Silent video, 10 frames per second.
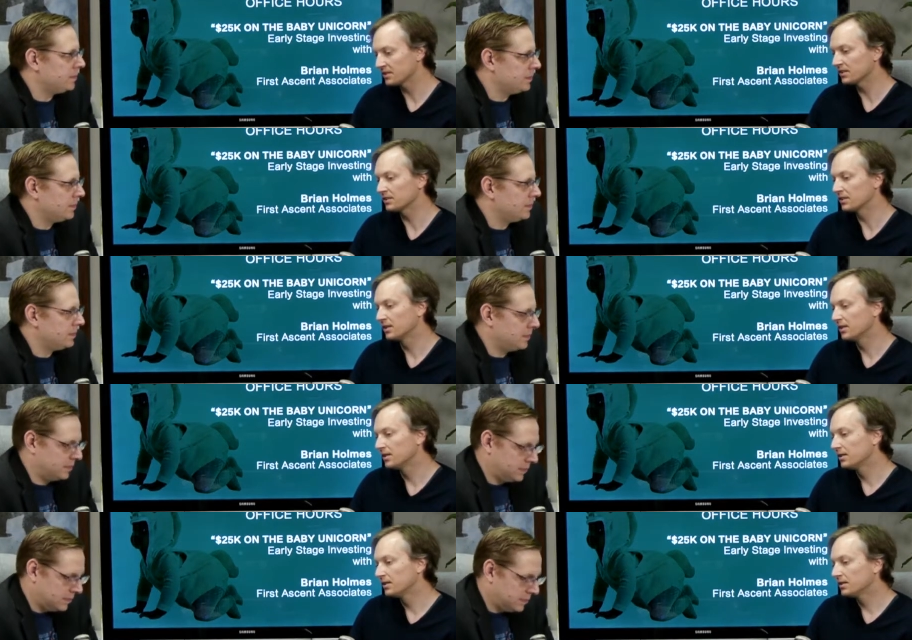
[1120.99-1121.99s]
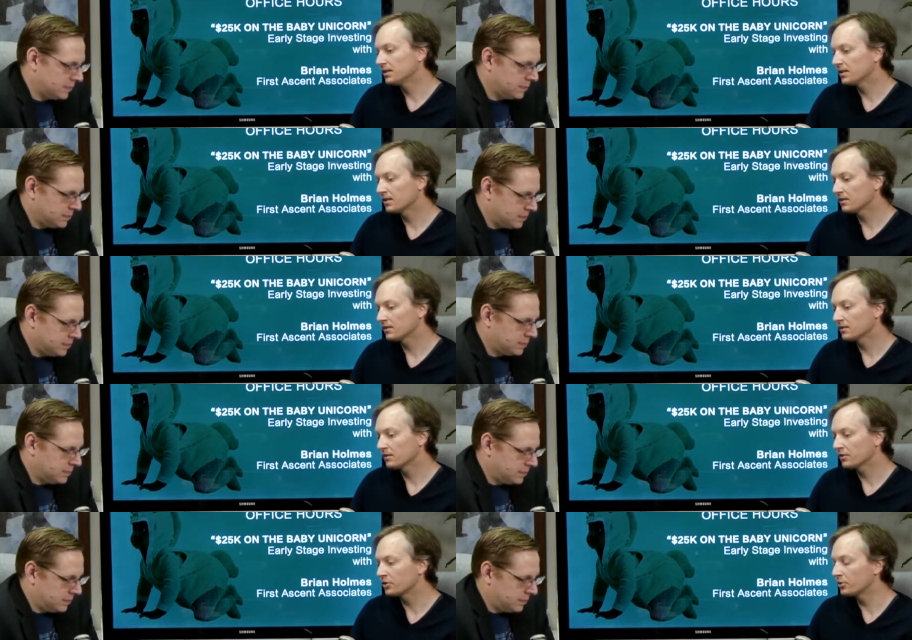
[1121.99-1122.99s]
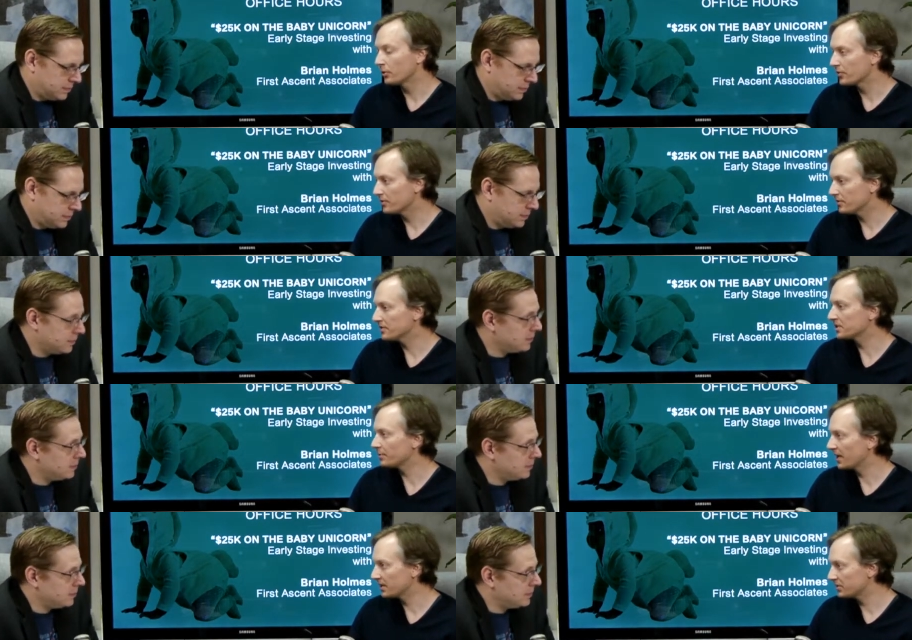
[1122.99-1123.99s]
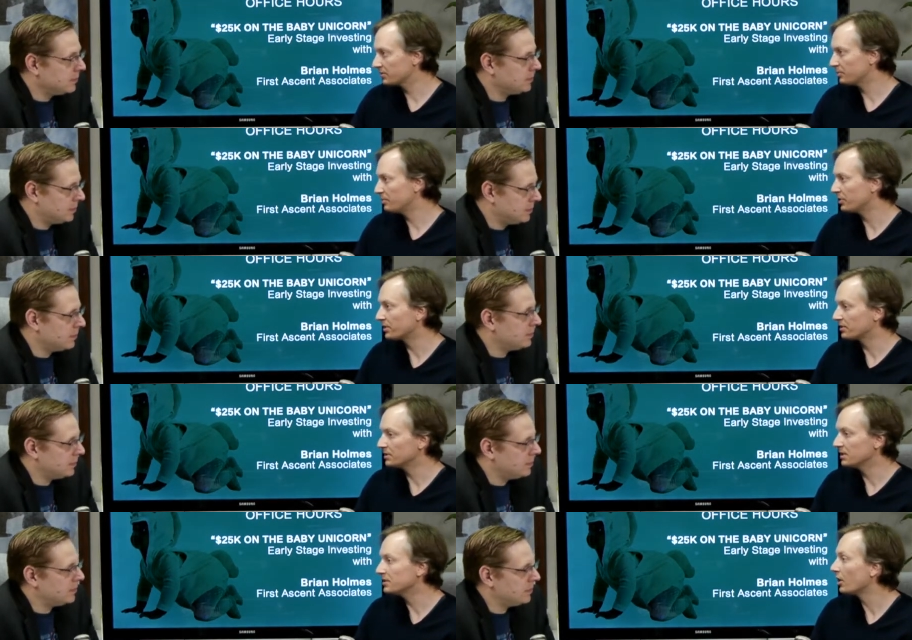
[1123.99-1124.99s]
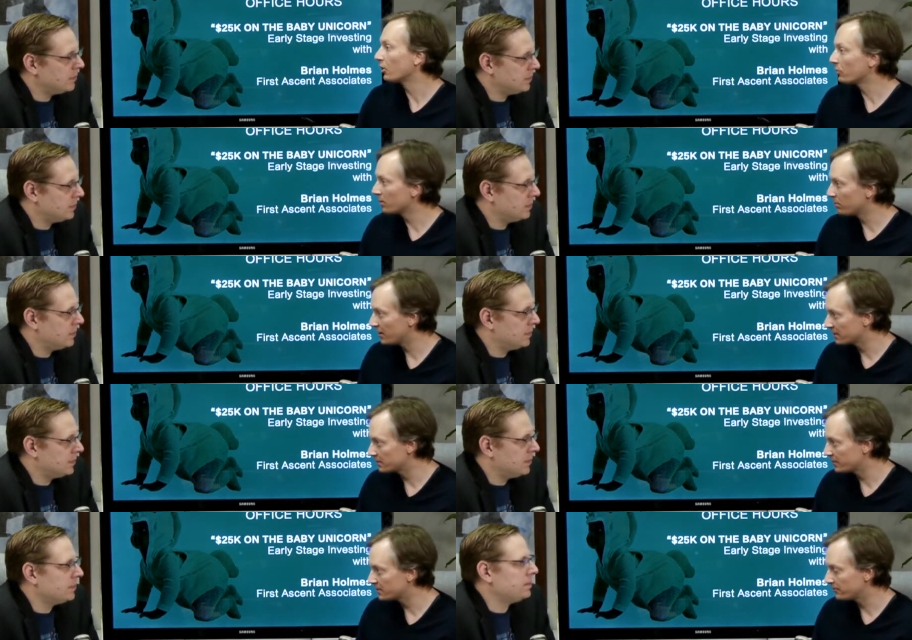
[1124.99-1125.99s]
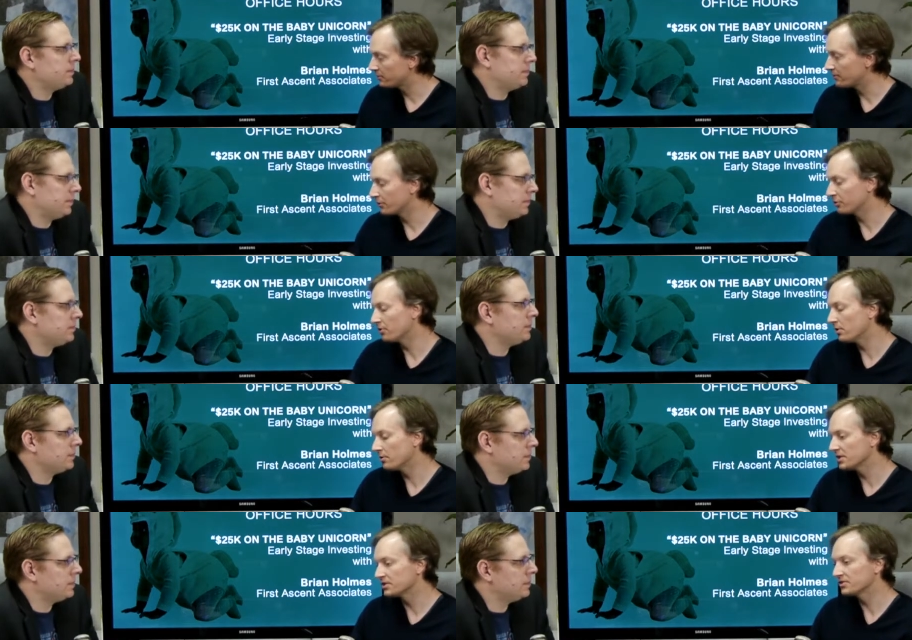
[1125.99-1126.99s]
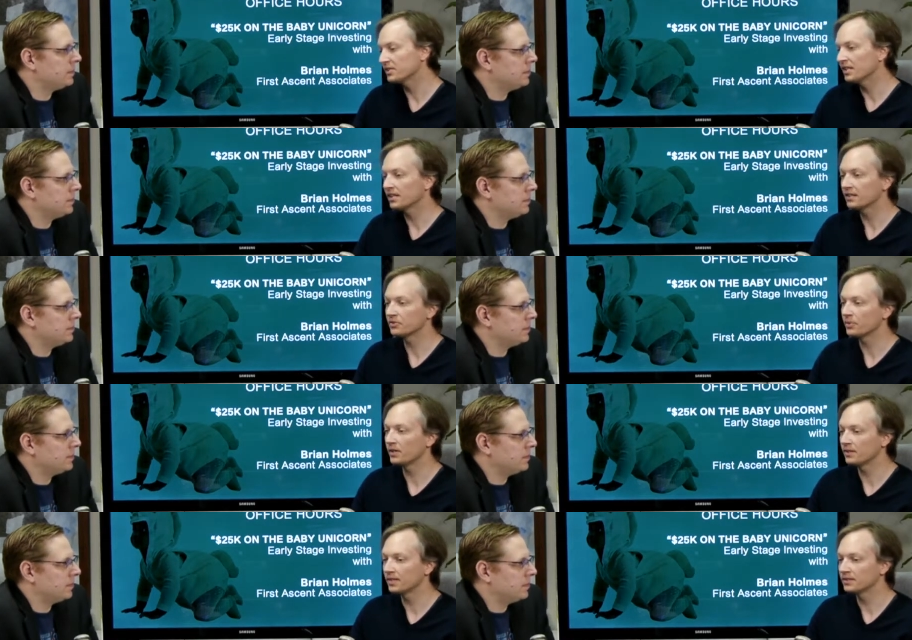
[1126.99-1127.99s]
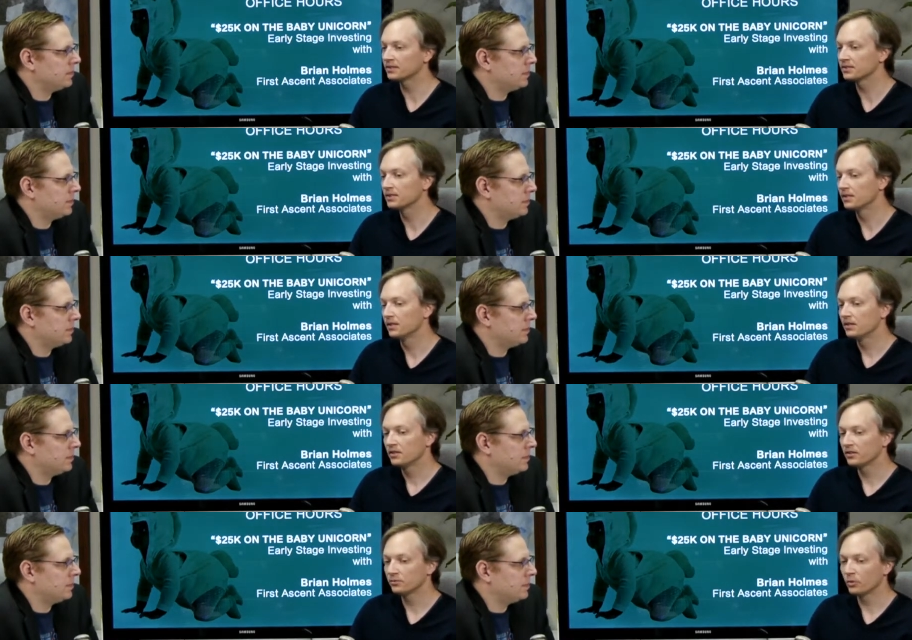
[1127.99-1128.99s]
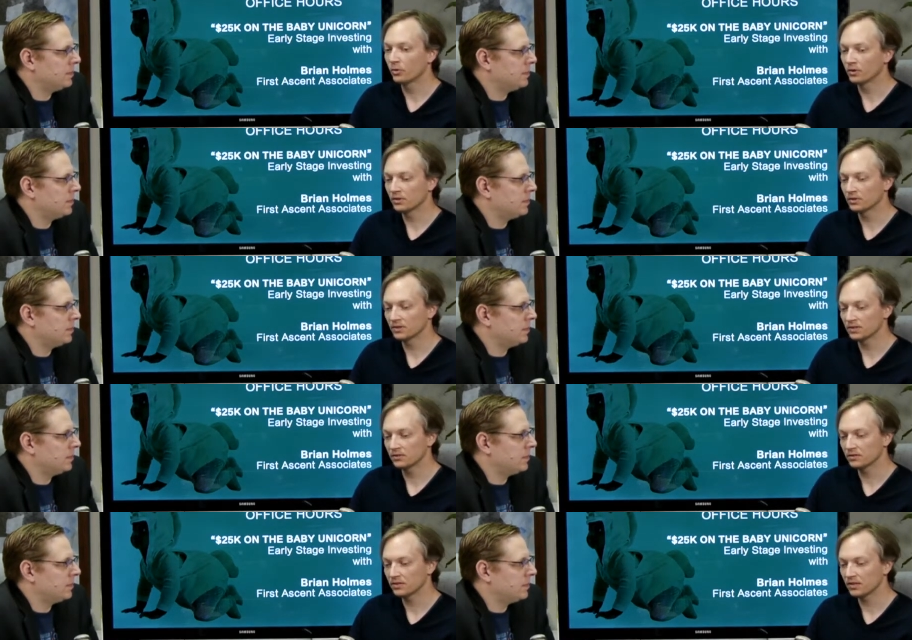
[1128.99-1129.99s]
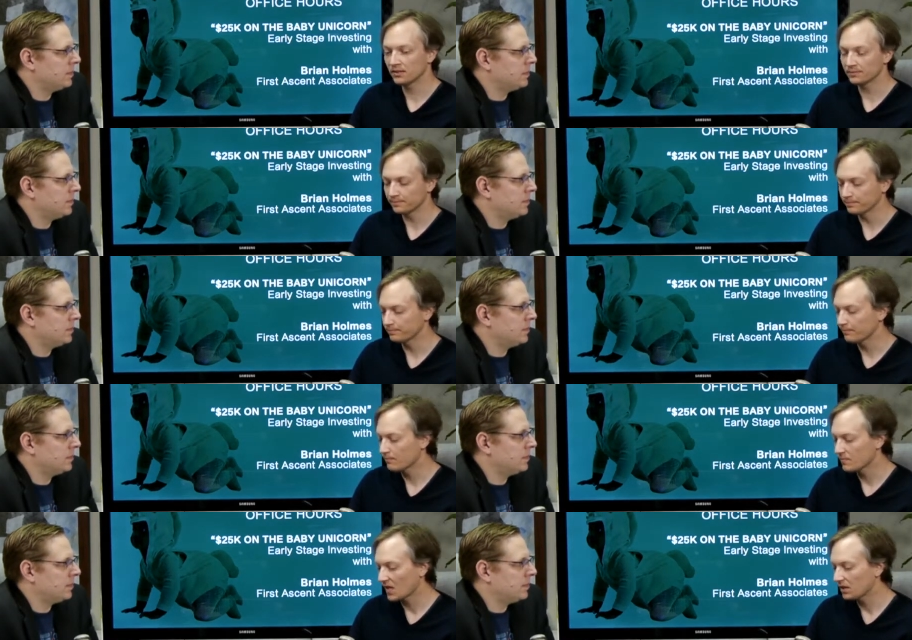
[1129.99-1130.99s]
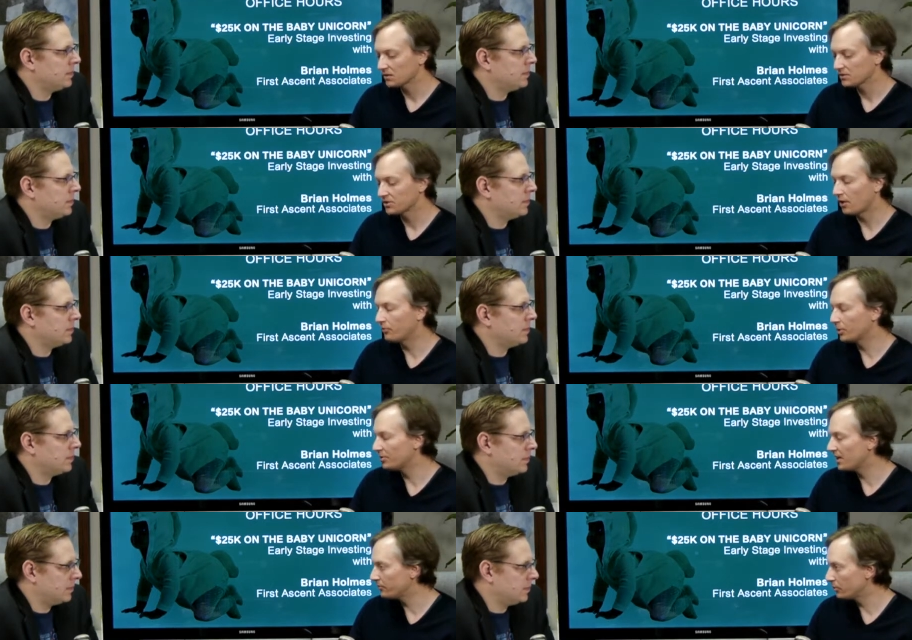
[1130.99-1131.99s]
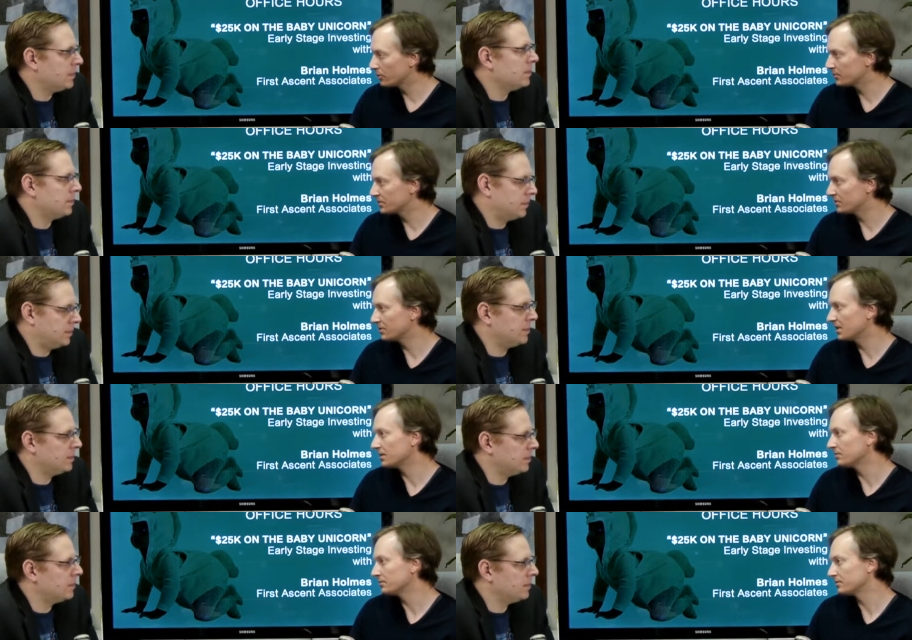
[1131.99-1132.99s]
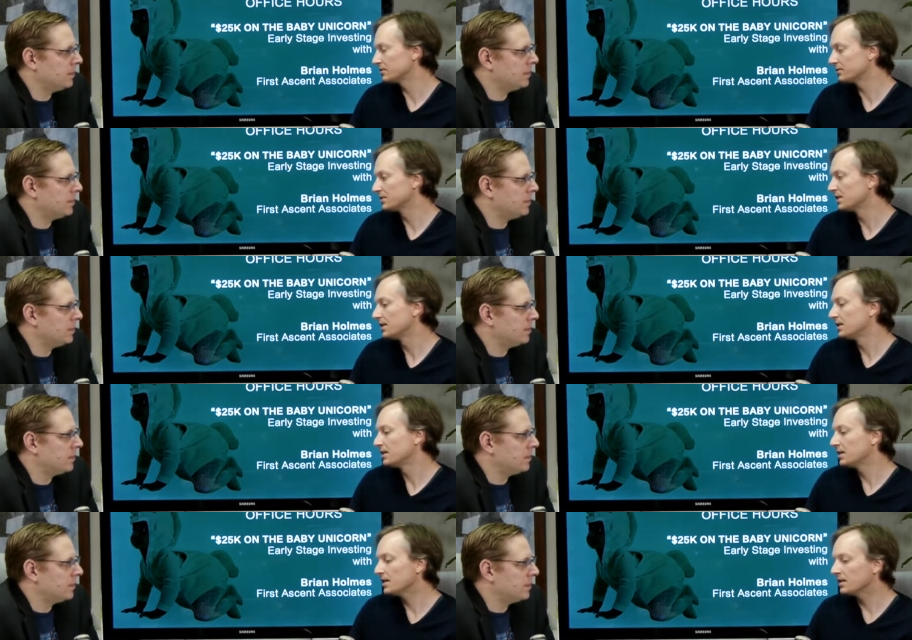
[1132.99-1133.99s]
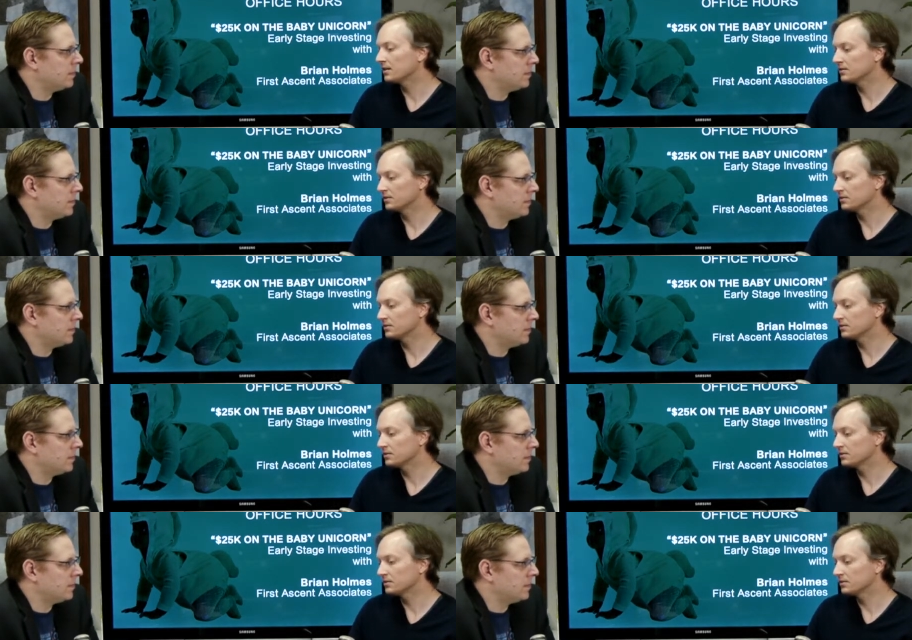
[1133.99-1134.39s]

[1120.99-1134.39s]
Speaker 1: in uh, the growth space, building hardware products specifically for growers, uh, as well as you know more um, software platforms to kind of uh,